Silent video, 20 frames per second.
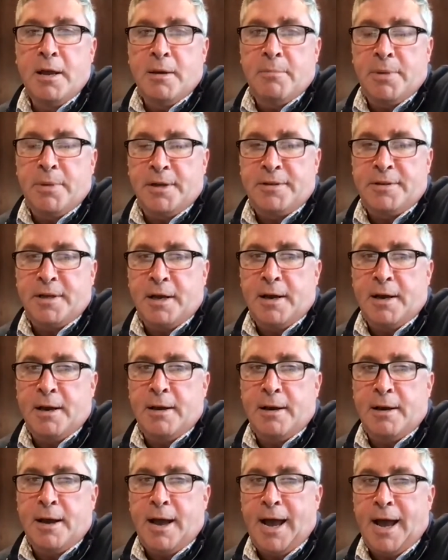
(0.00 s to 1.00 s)
but
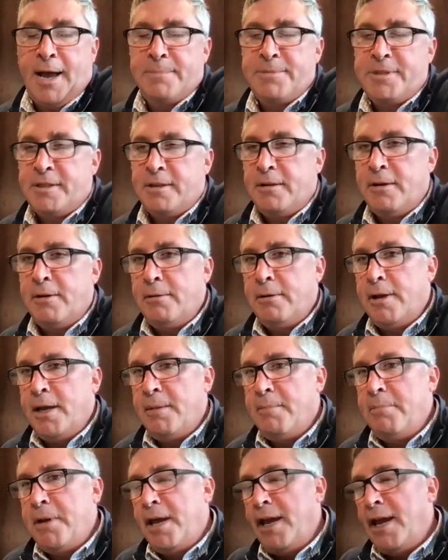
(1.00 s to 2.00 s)

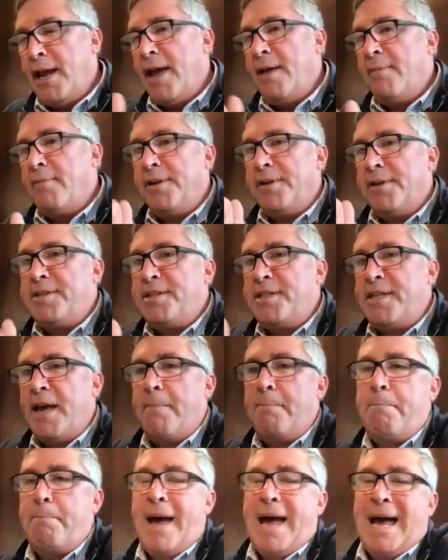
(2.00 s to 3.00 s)
absolutely being able to
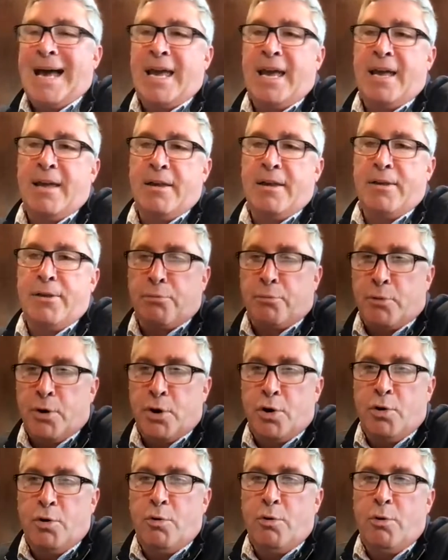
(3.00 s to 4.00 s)
step back
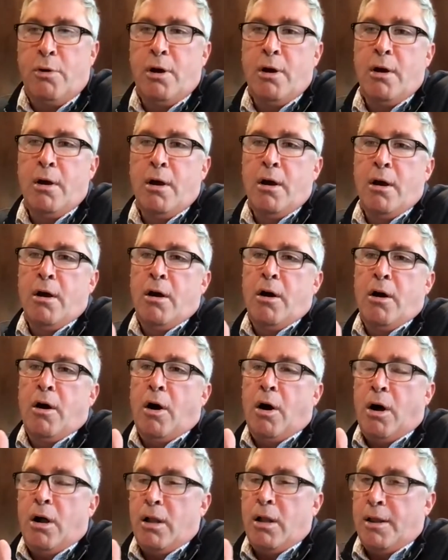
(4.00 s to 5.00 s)
through
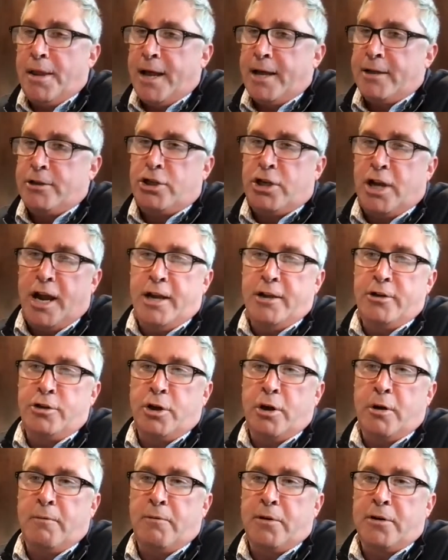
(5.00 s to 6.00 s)
all of that change
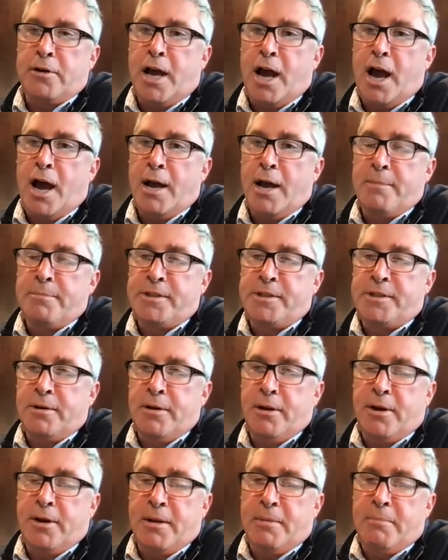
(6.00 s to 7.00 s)
over time so
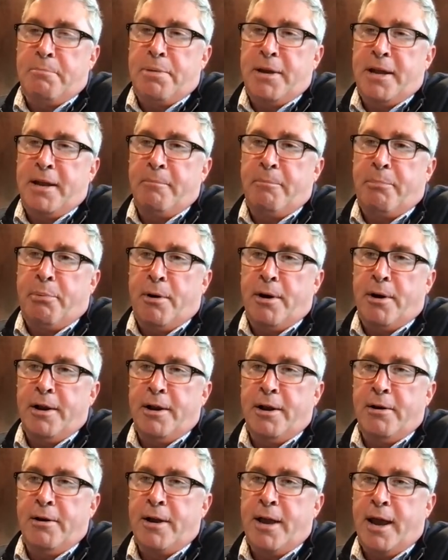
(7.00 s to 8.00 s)
you can
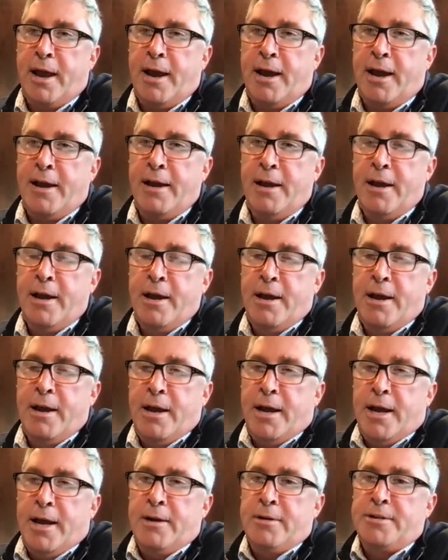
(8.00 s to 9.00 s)
pinpoint, okay,
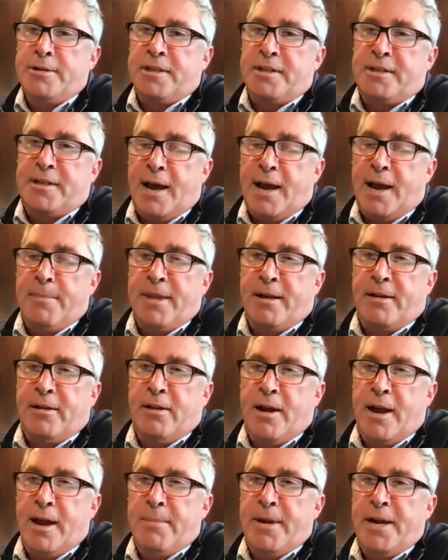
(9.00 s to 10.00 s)
here's the time of the
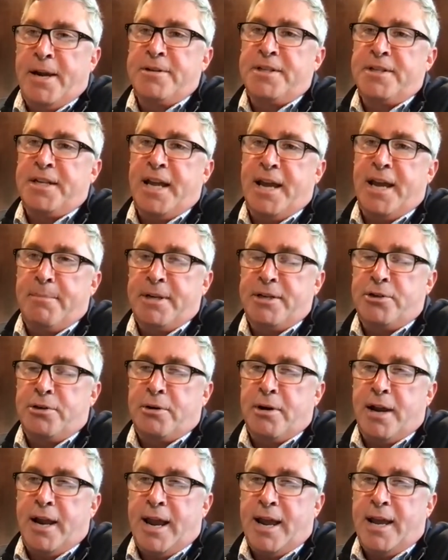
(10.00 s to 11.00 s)
claim, here's the
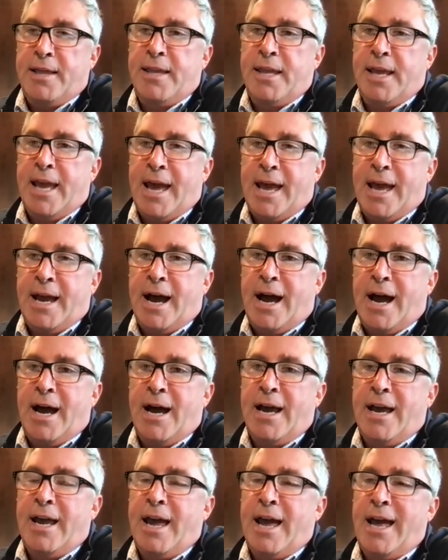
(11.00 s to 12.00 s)
imagery and the
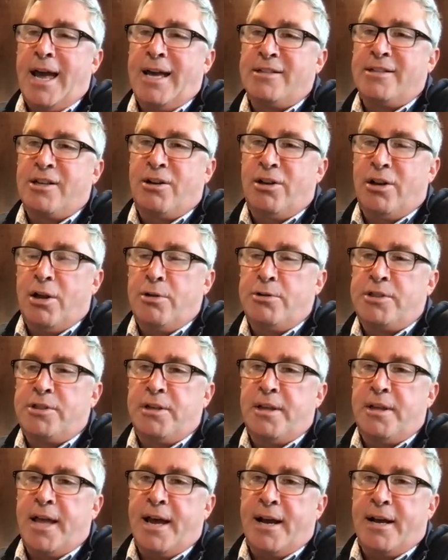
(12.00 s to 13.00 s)
AI as close
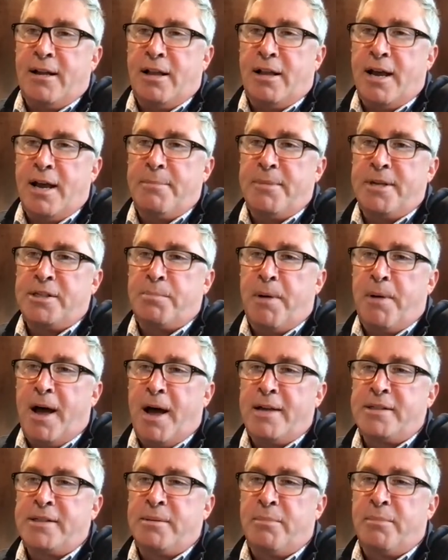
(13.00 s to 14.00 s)
to that claim as
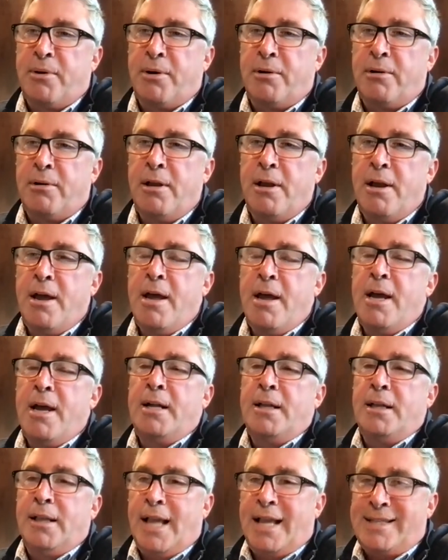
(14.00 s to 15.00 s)
possible.
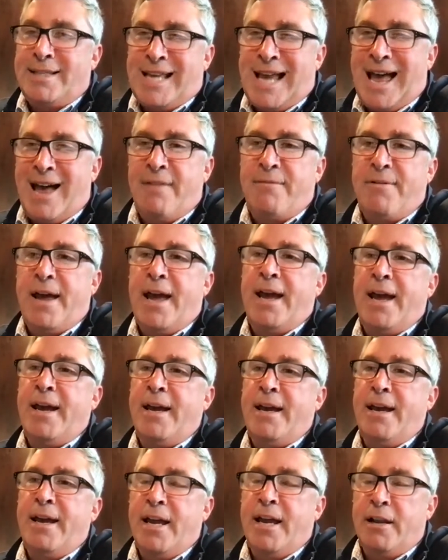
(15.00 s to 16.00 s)
Let's have
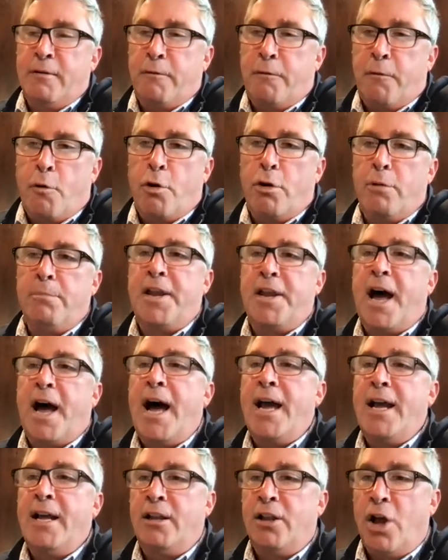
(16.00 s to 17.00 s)
a informed
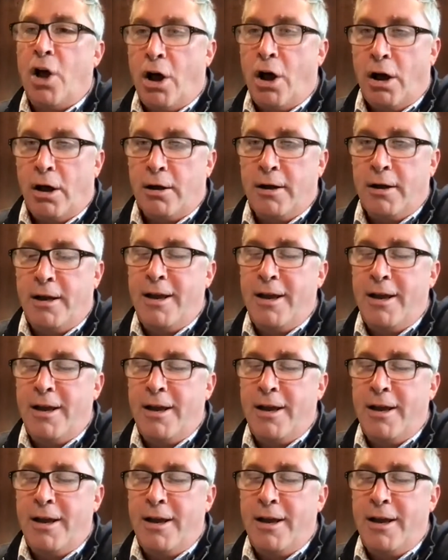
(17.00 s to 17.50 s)
dialogue,